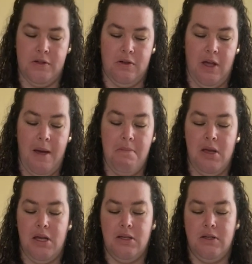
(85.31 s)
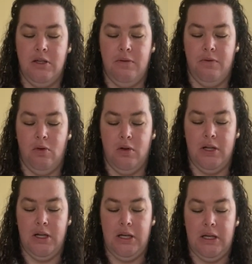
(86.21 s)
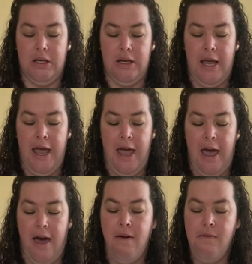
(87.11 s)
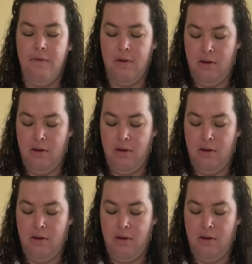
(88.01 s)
So that means you fold it in half.